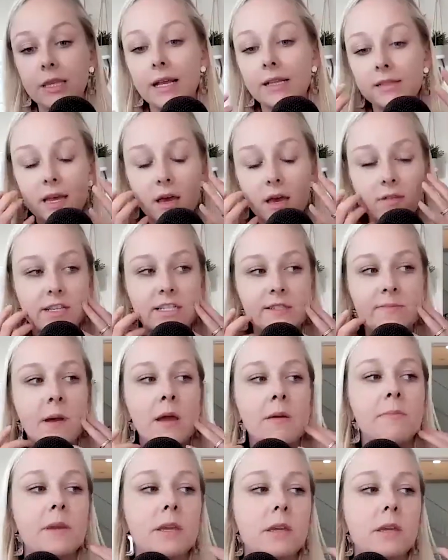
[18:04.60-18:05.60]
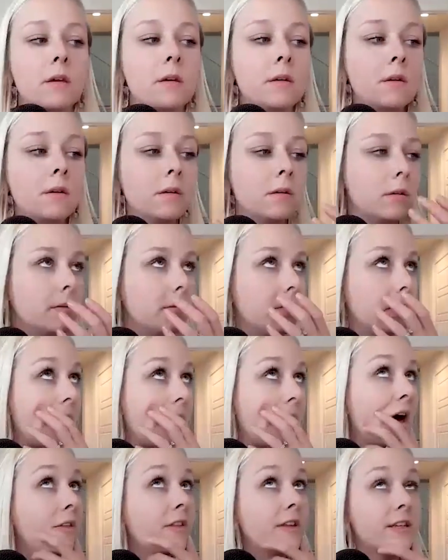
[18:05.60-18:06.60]
lens how this might be
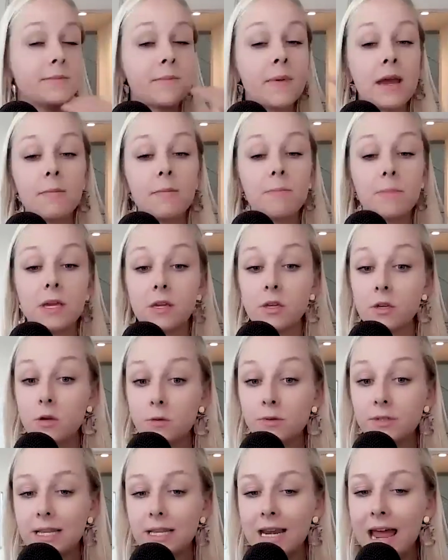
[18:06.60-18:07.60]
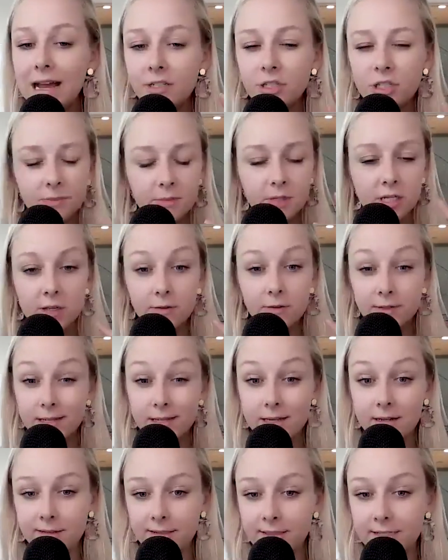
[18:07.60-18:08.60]
used. And actually, I'm going to use it
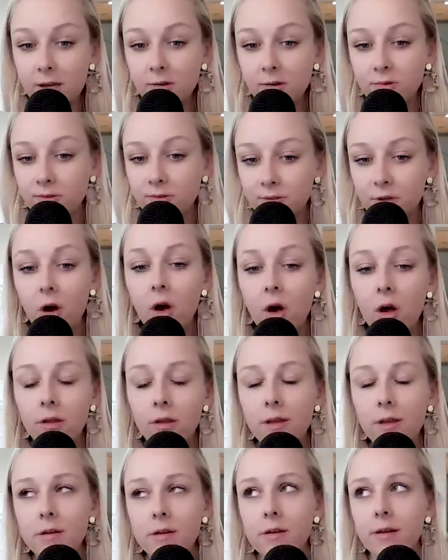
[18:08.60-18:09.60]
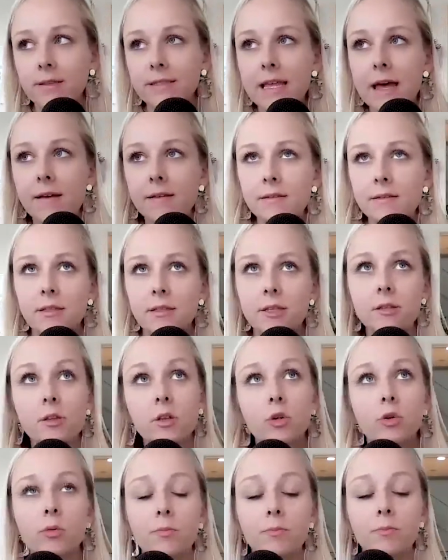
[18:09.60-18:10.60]
in a sales call because that's a
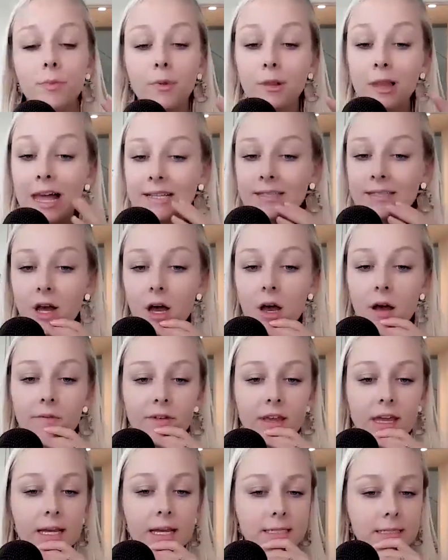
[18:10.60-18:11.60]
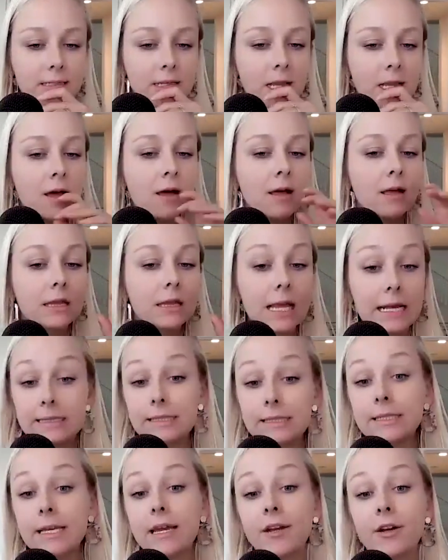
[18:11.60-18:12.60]
little less obvious.
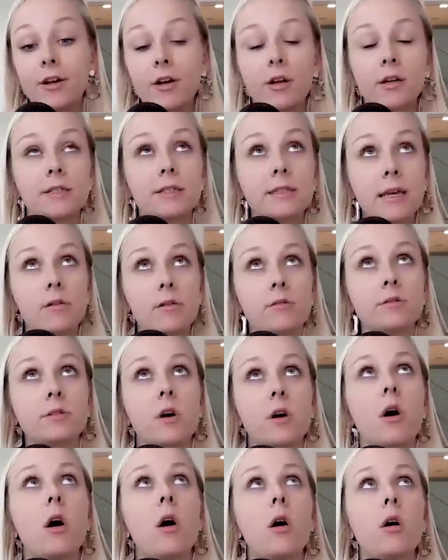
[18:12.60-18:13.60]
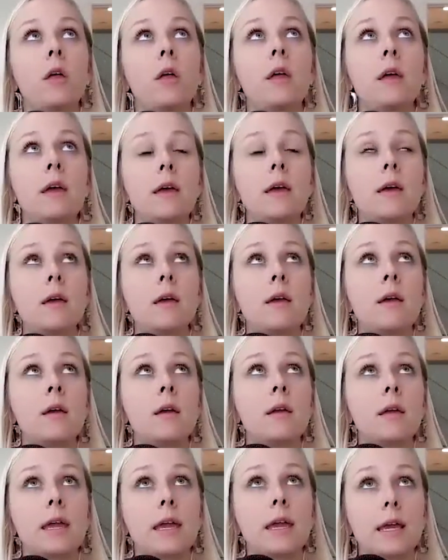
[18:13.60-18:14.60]
Let's say you're on a sales call
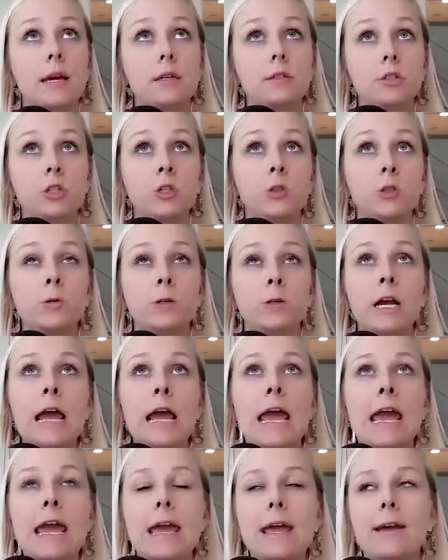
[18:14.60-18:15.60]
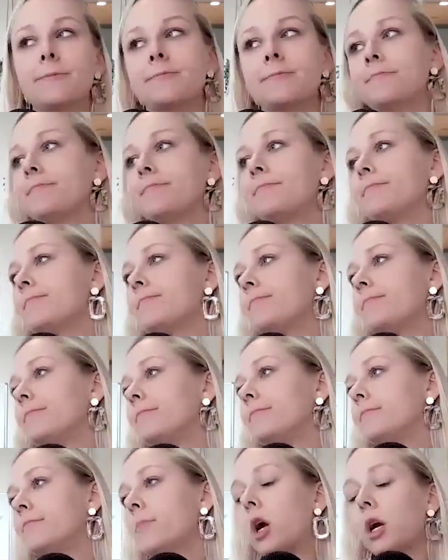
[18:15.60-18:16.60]
and you're a
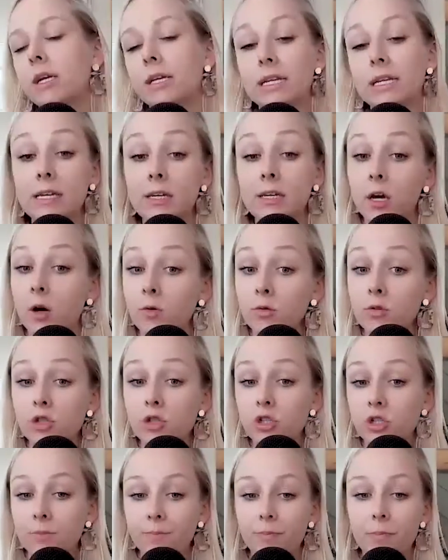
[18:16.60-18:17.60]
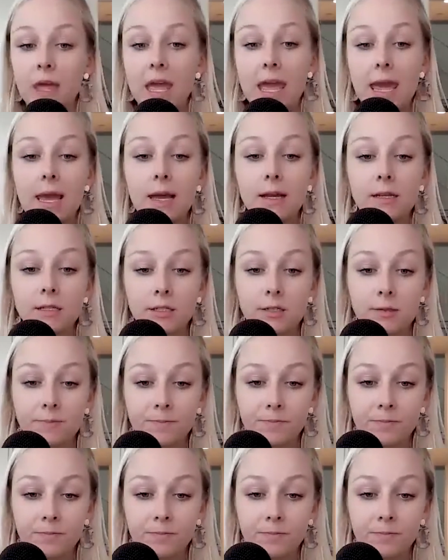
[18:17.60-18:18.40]
marketing coach and